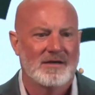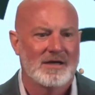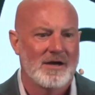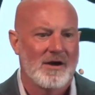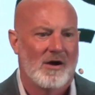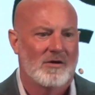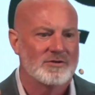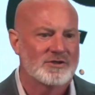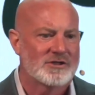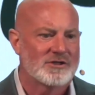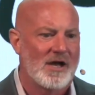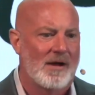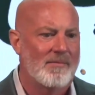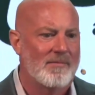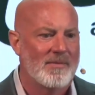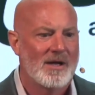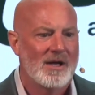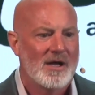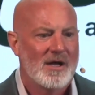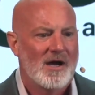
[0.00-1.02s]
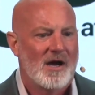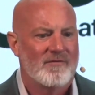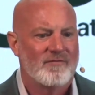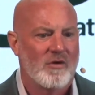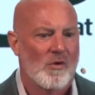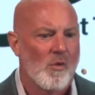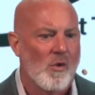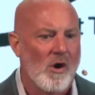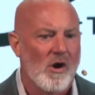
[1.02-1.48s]
you know, some of
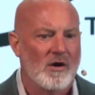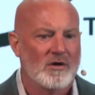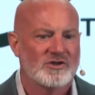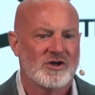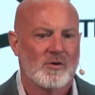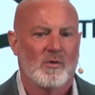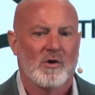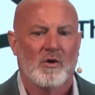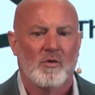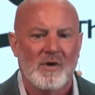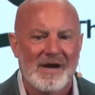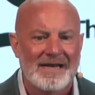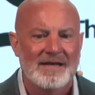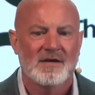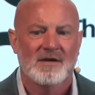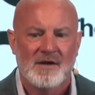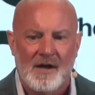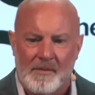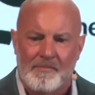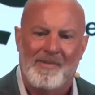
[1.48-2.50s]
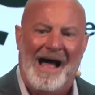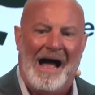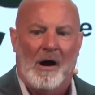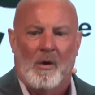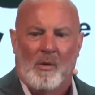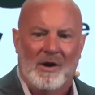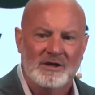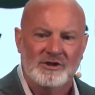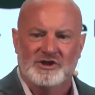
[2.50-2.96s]
the words that were written
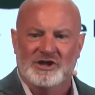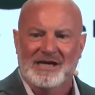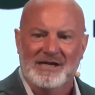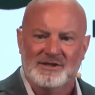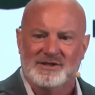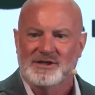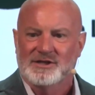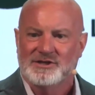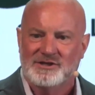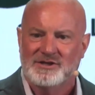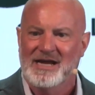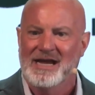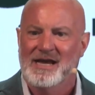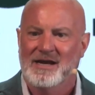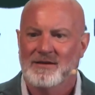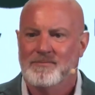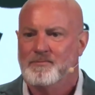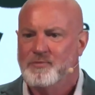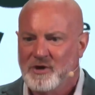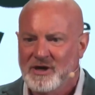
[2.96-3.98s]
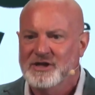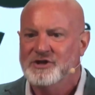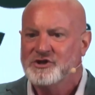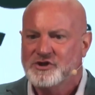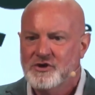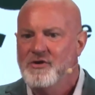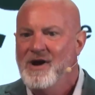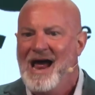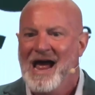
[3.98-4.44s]
about what Jesus did pretty
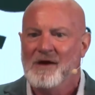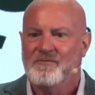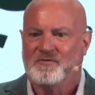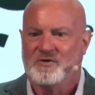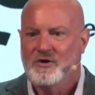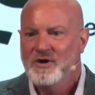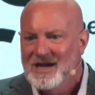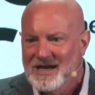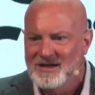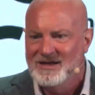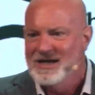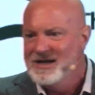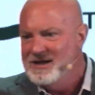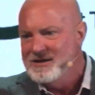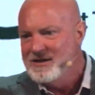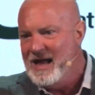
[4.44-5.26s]
soon after he did it,